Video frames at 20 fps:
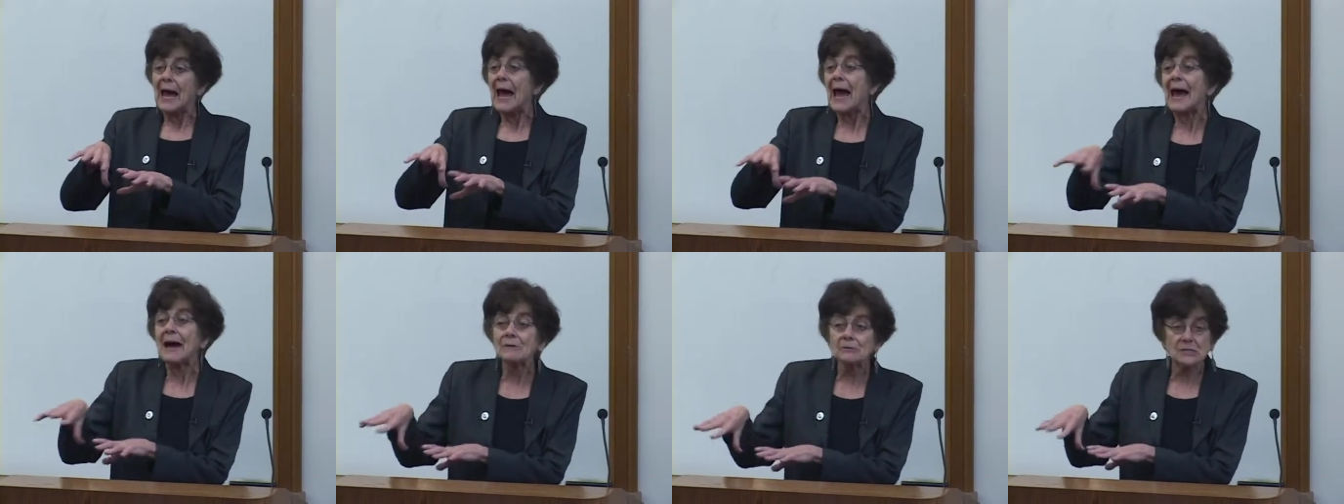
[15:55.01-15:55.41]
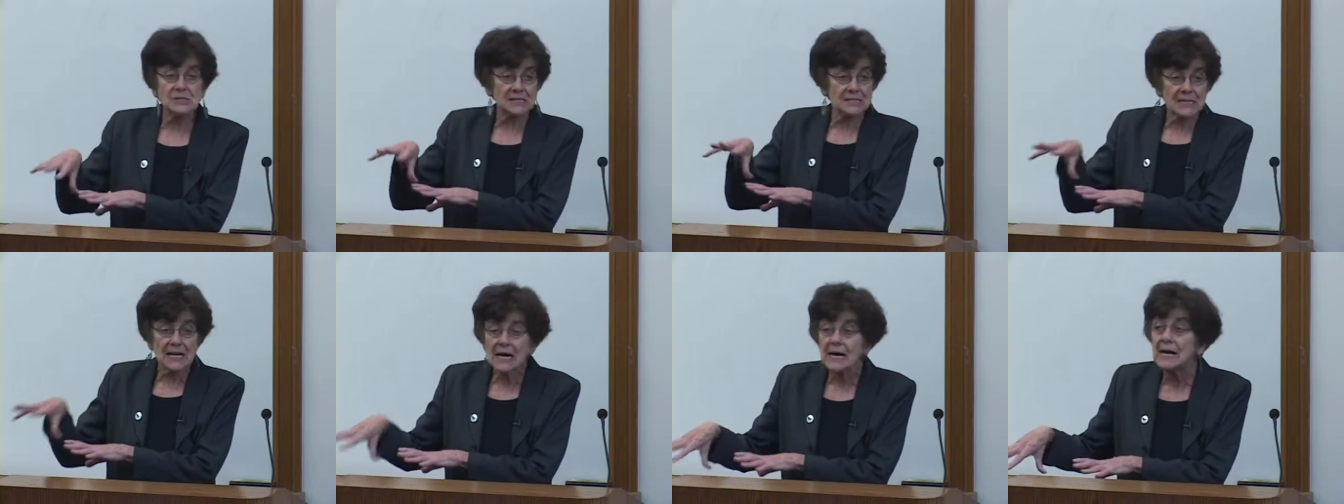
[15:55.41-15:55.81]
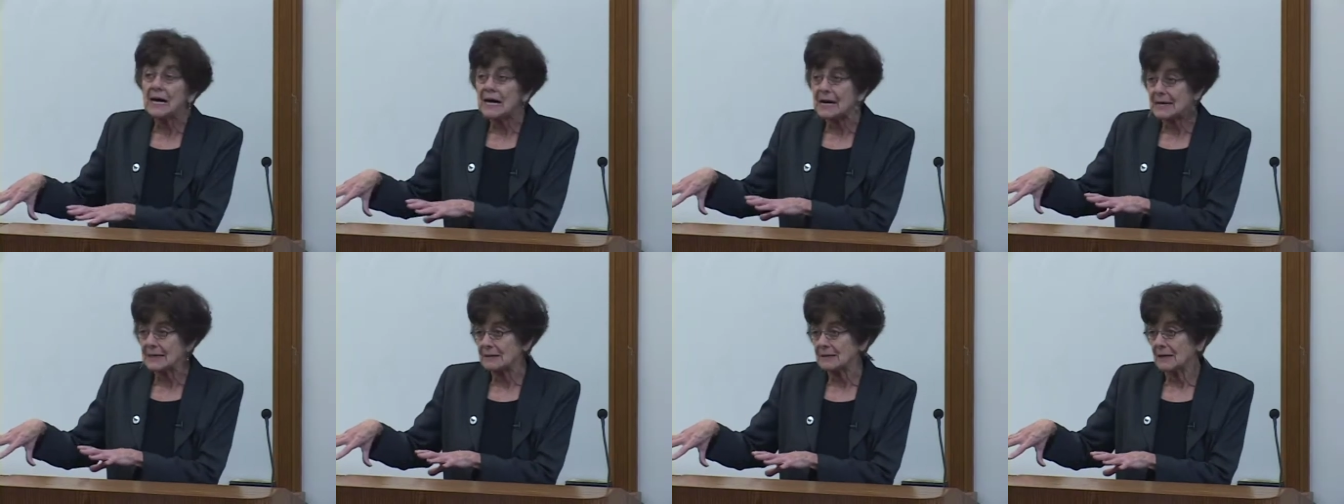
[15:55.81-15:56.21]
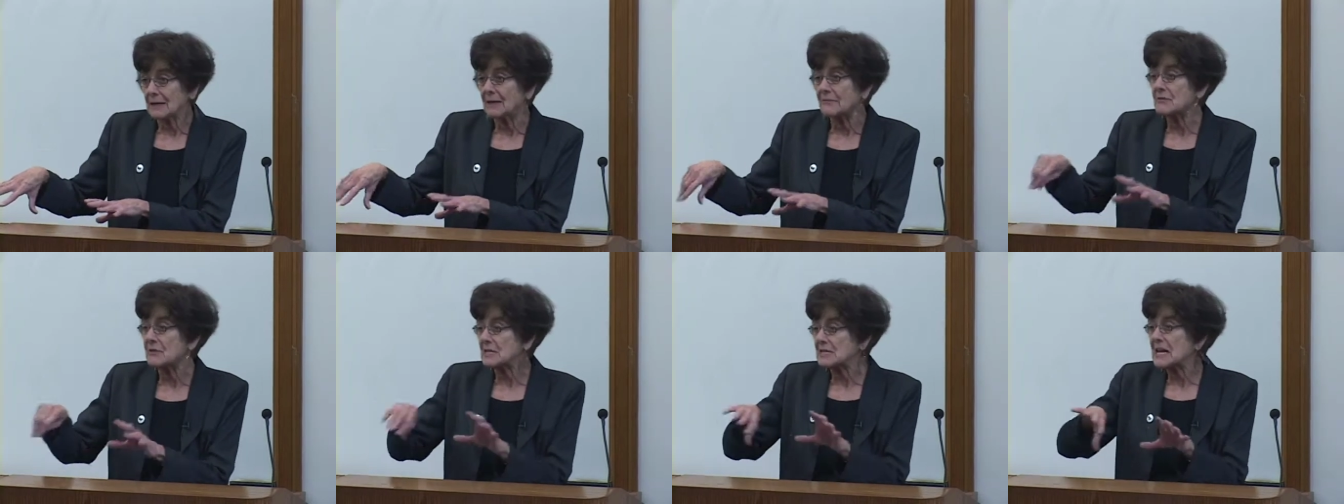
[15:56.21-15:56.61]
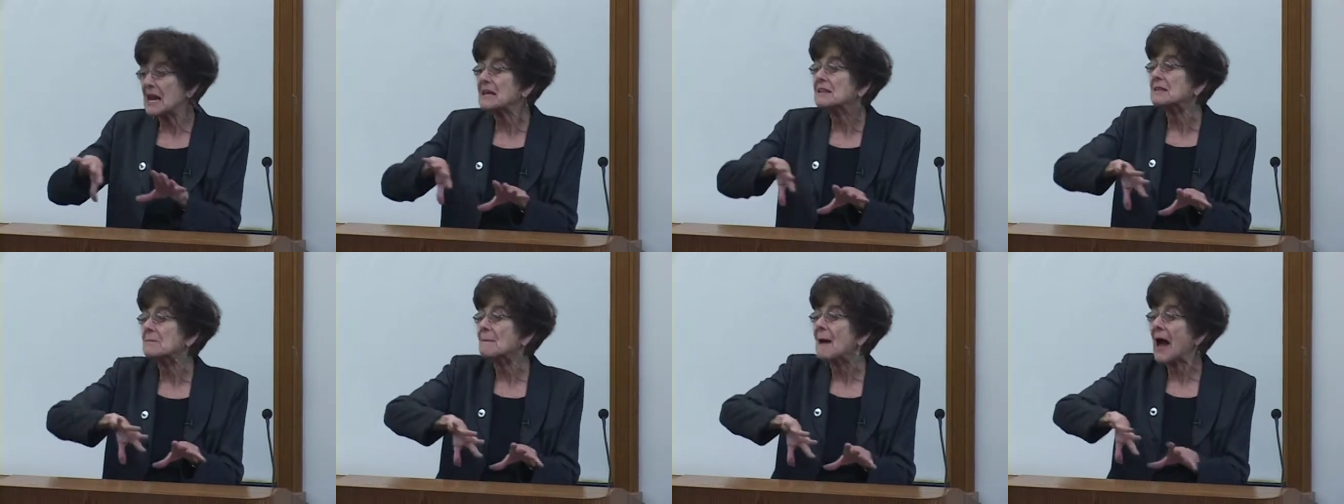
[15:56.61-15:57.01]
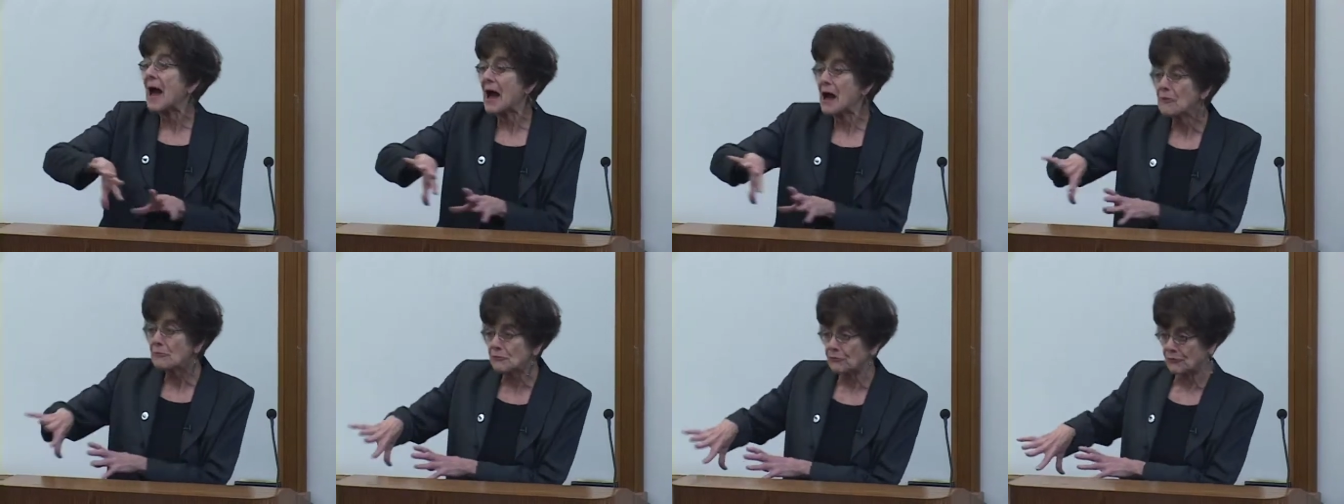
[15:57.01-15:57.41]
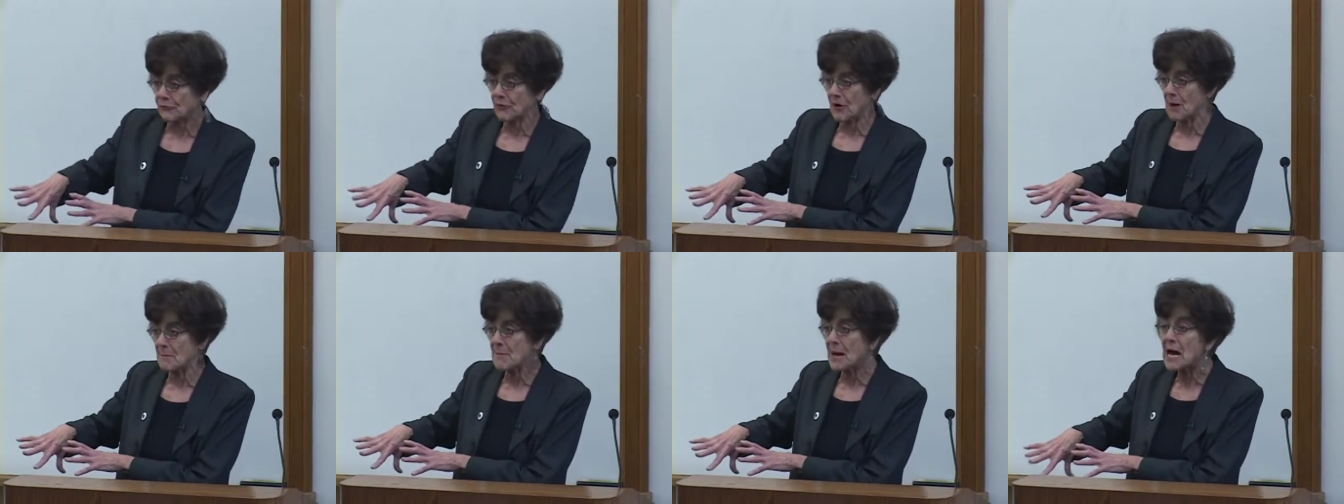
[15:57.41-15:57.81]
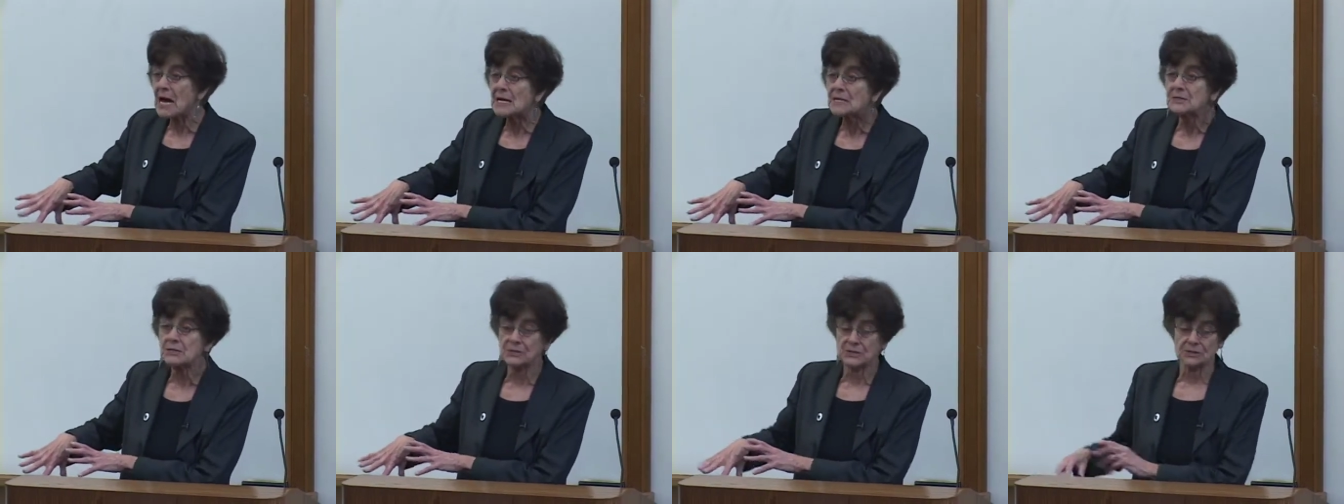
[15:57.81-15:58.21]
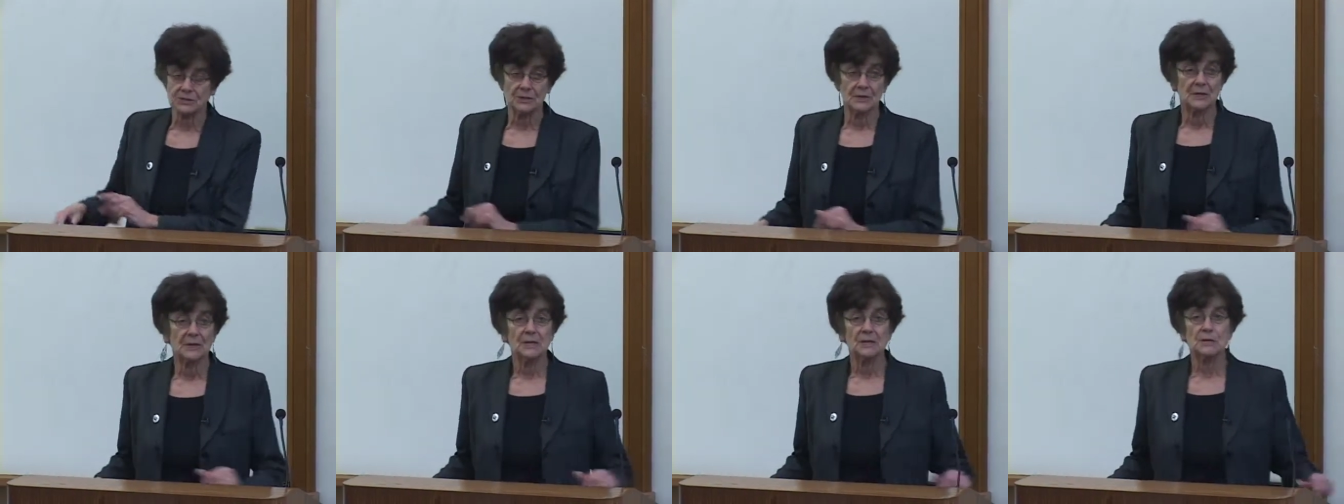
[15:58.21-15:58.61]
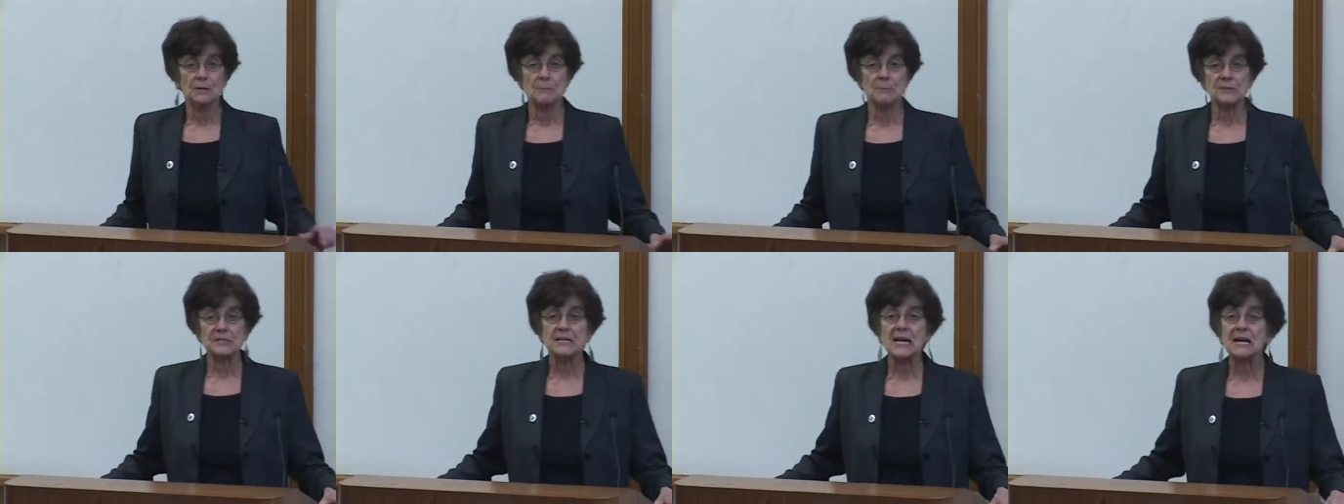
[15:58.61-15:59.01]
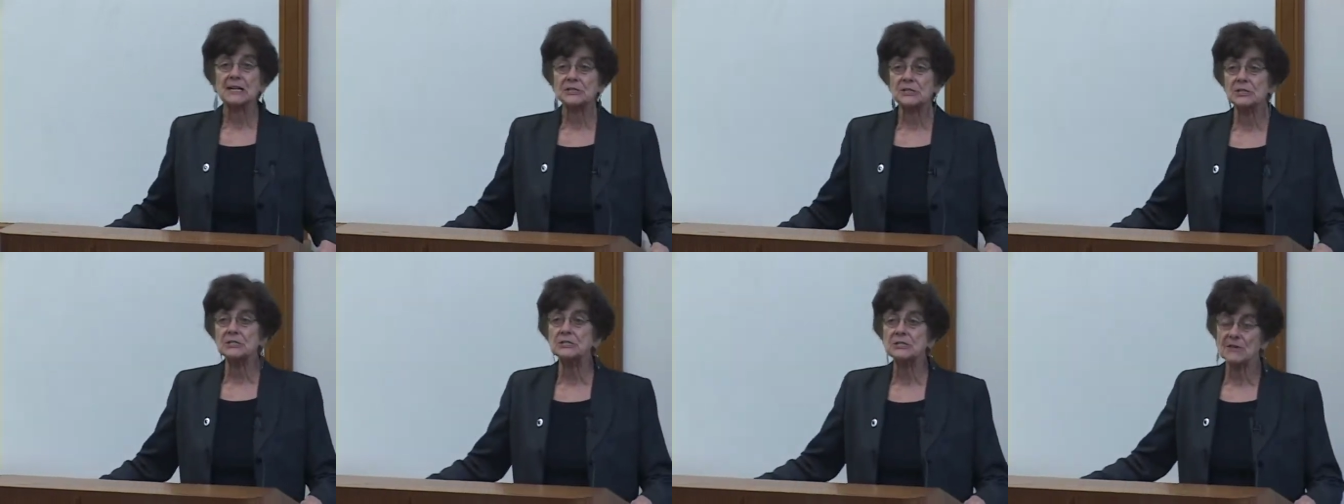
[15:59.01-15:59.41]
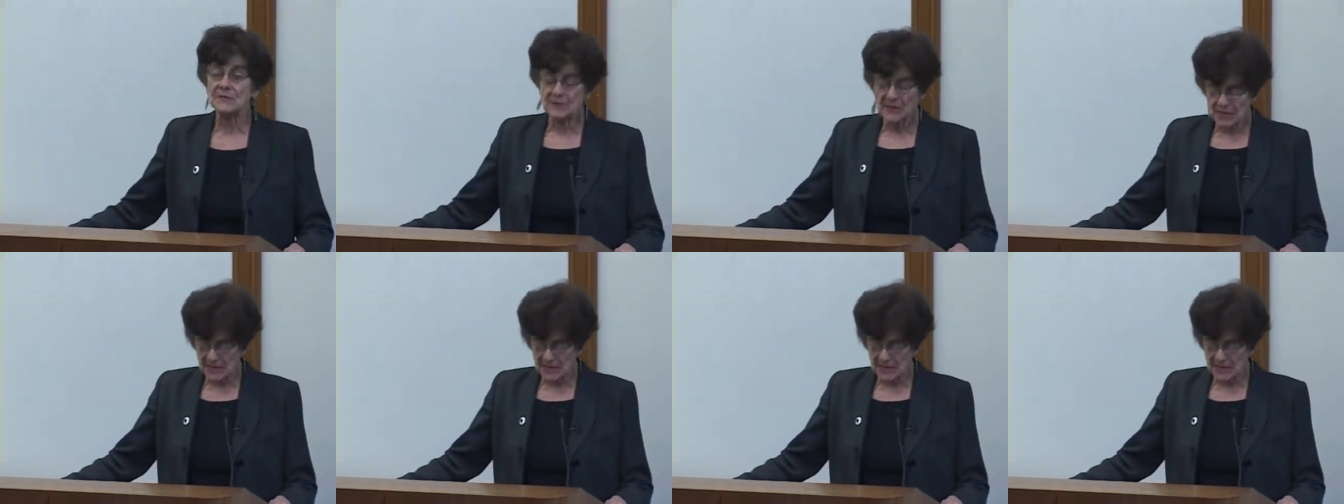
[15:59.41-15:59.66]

outside of take them out from under the protections of the